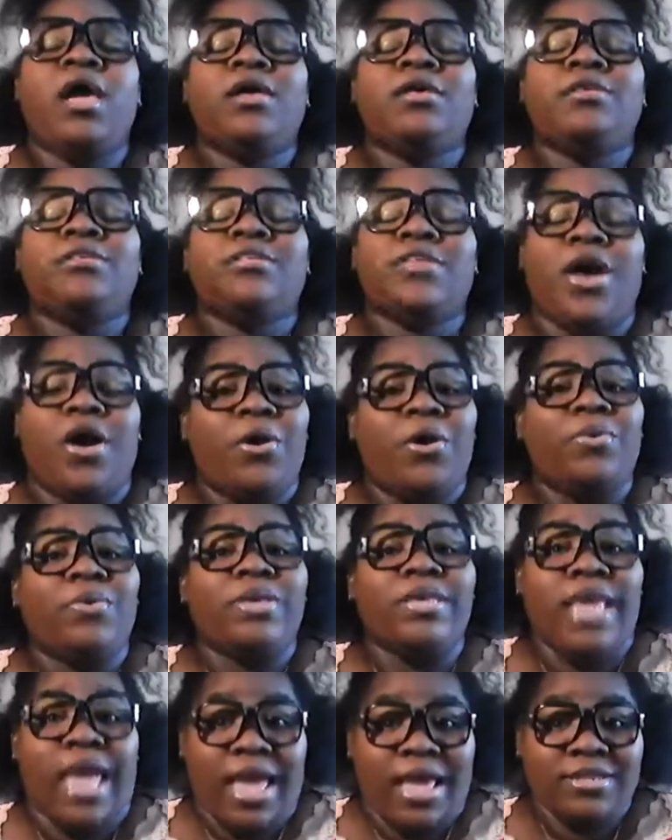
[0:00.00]
So,
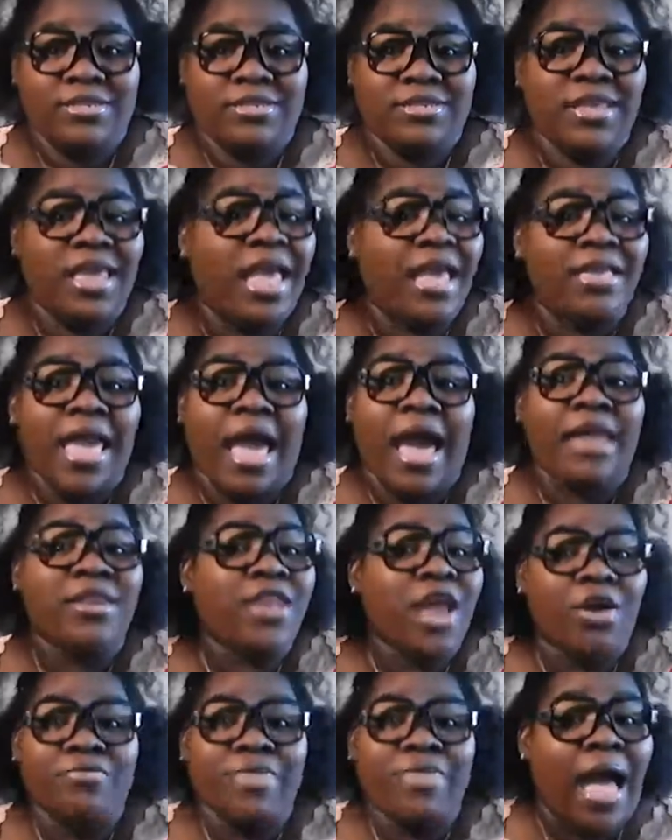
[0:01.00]
yes. And y'all
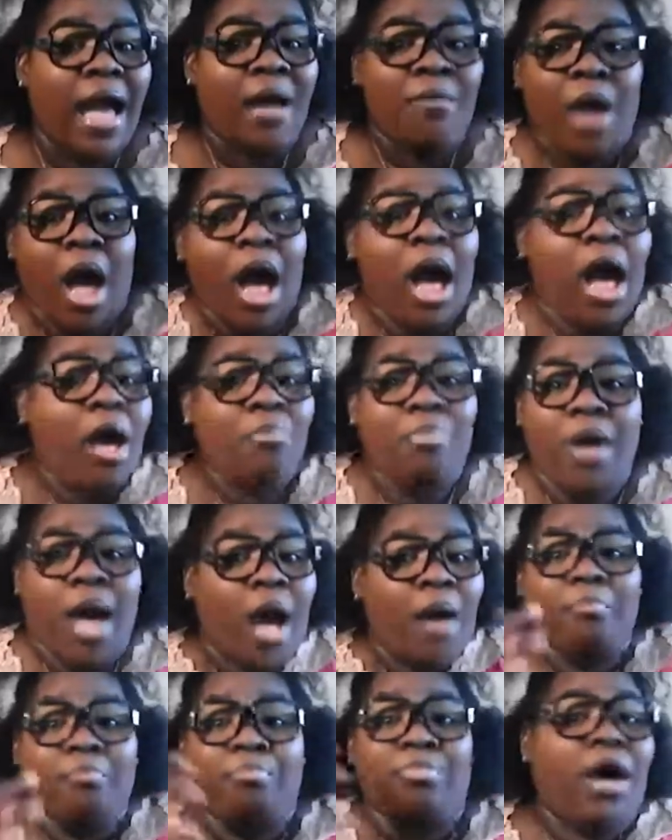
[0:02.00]
know that I'm up,
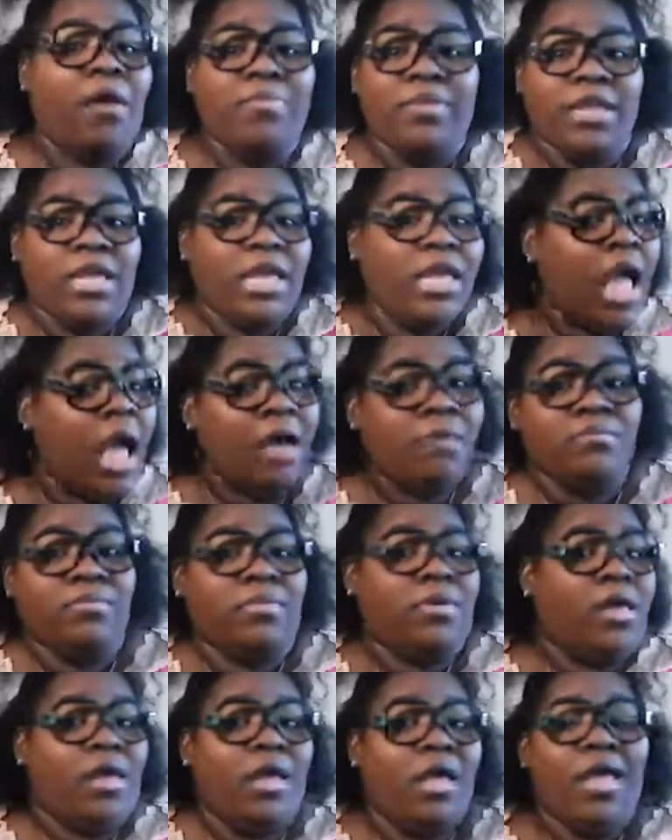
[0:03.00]
I'm bubbly, I'm
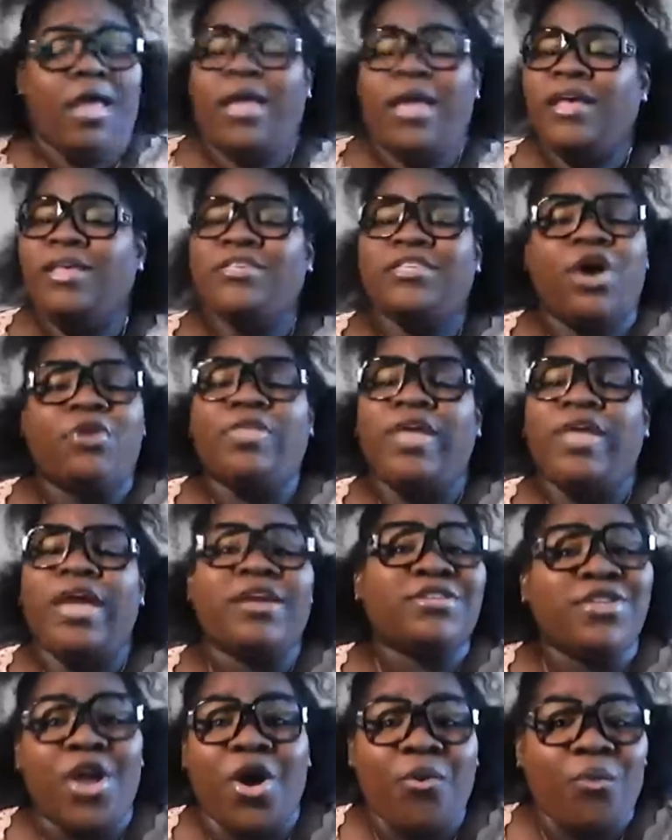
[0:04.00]
so
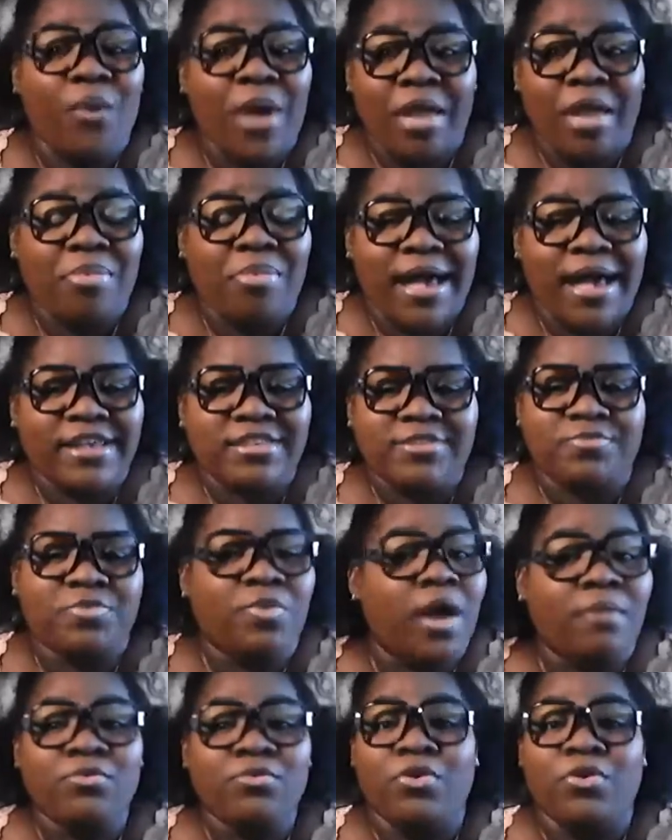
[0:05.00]
there's no way possible
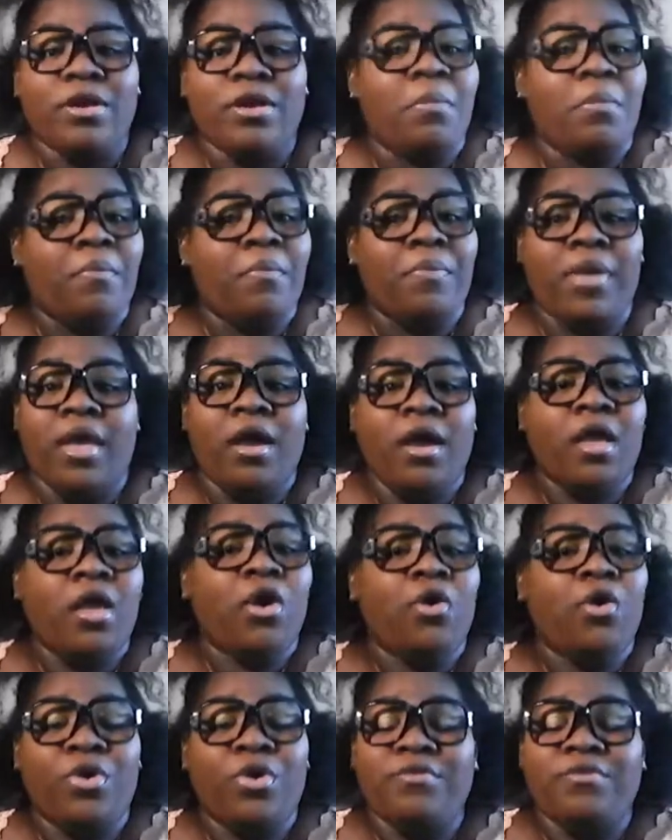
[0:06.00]
I'm going to come up here
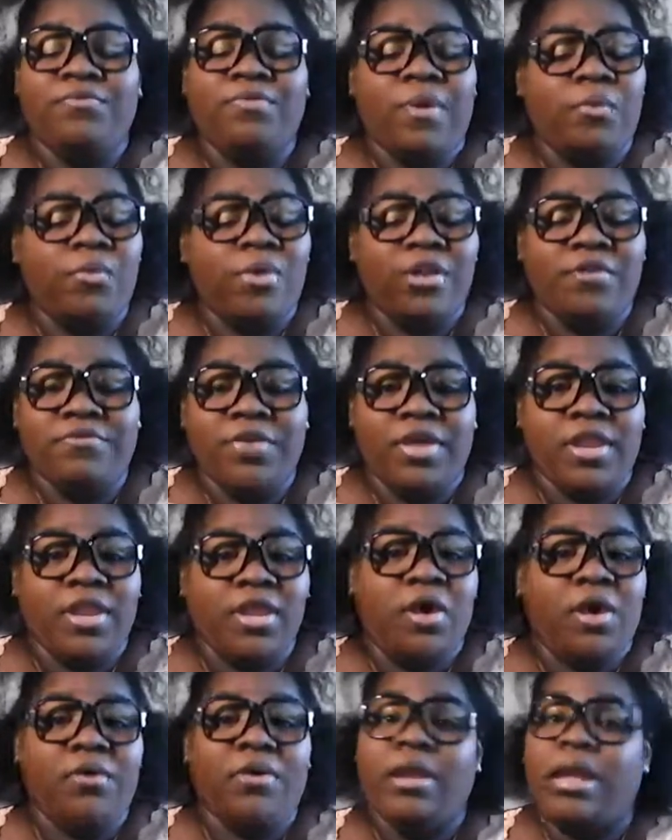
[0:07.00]
on a, with a
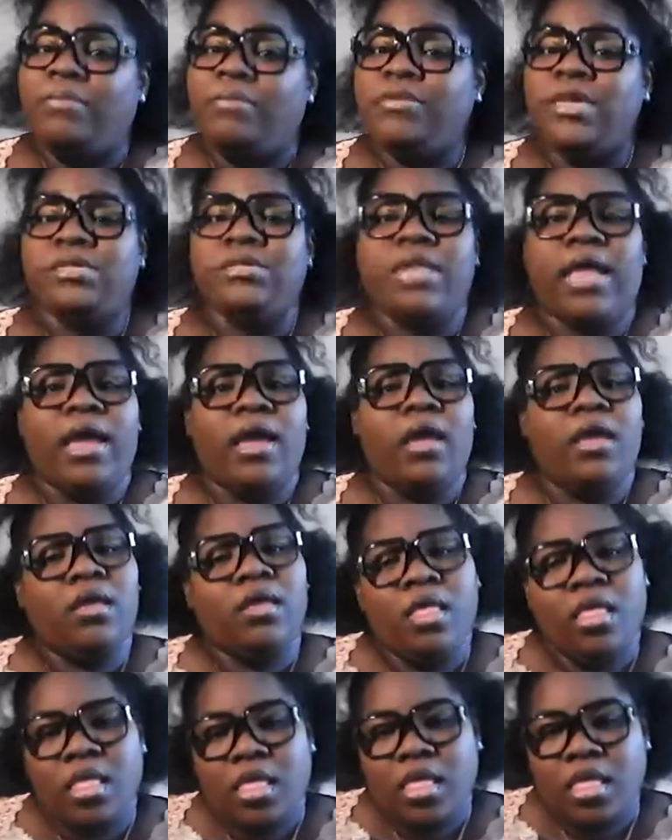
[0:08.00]
video and I'm just like uh,
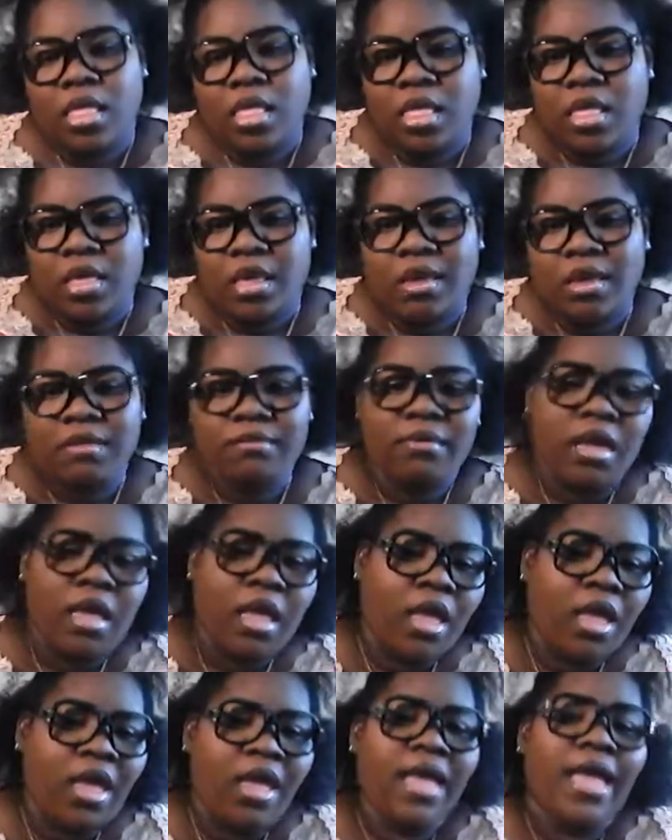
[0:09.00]

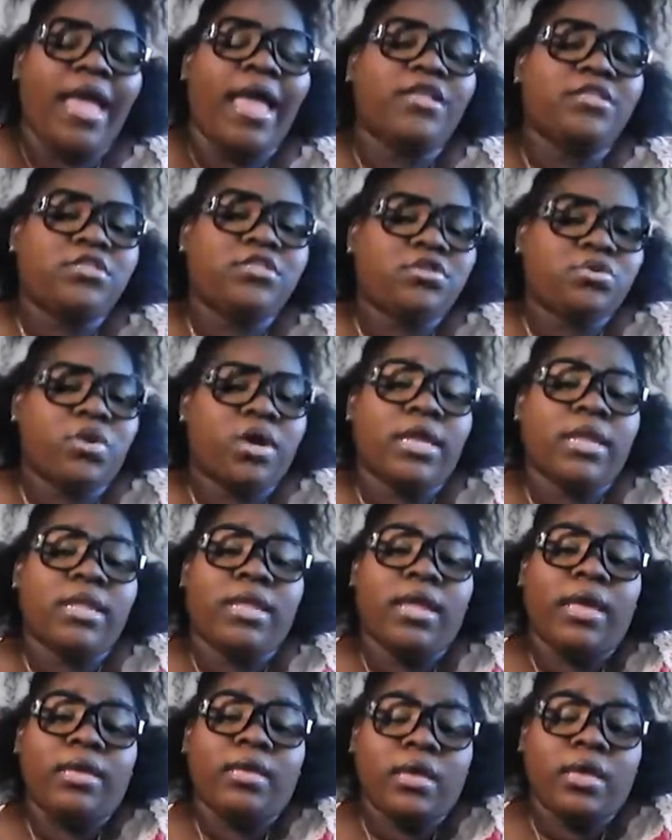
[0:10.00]
uh, and talking
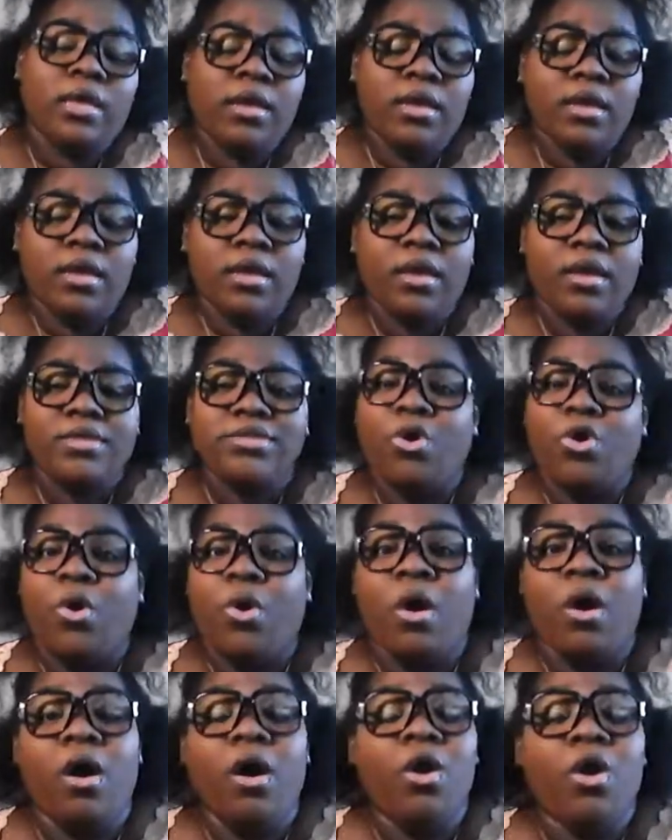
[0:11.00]
like yes
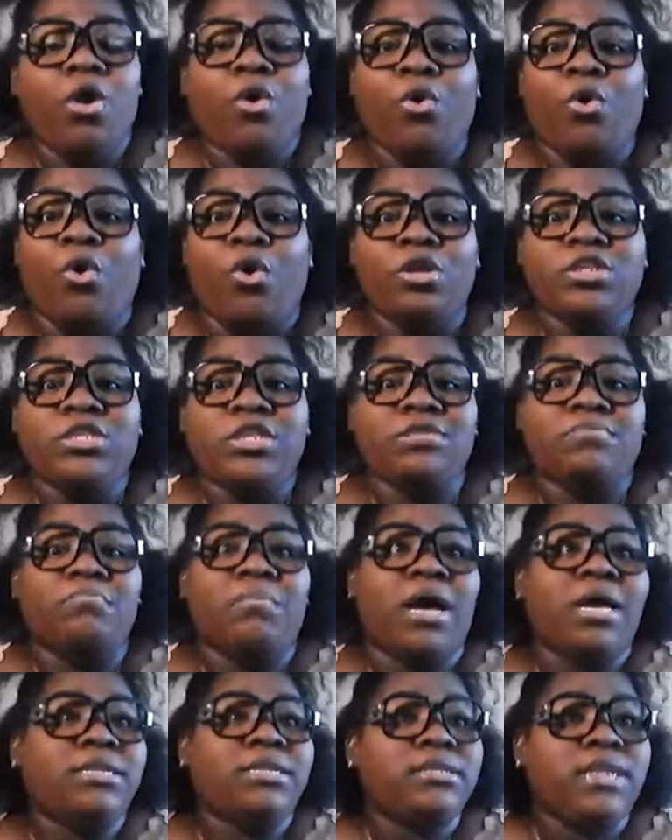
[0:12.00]
yeah, or just
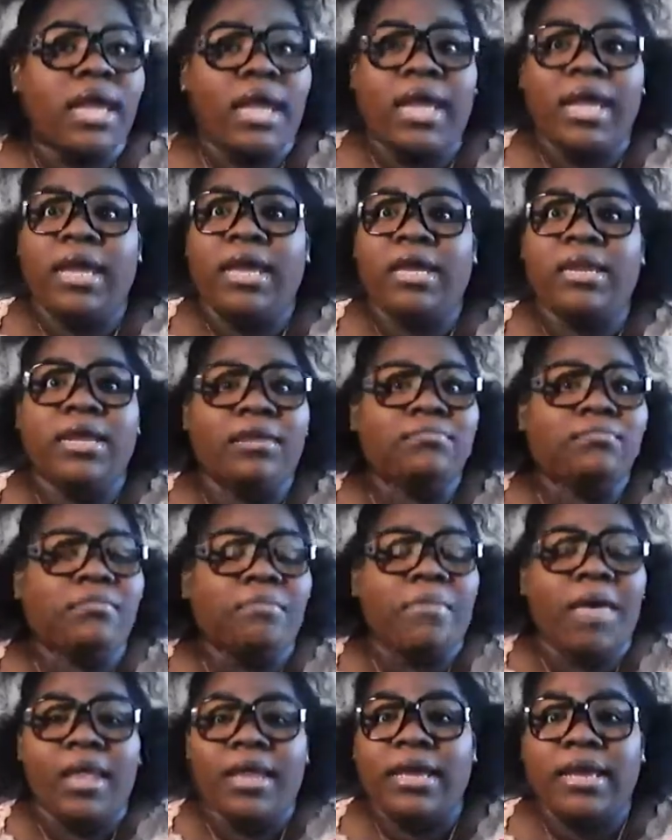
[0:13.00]
mundane and
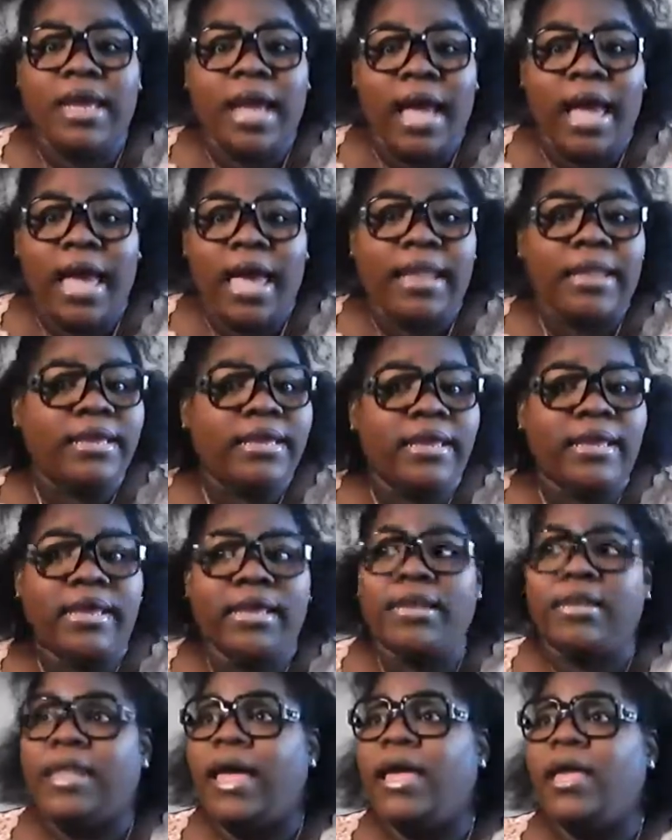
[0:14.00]
melancholy
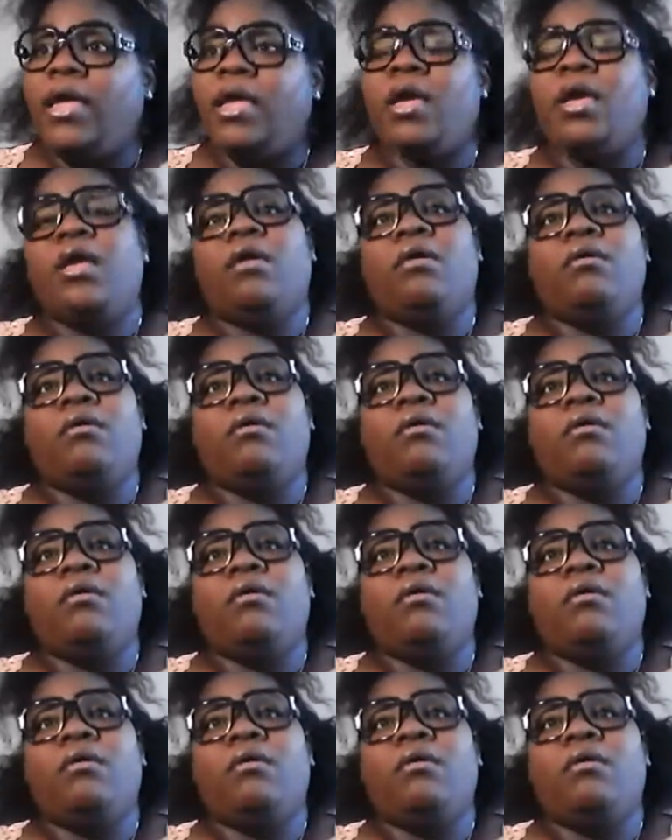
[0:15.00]
and like uh,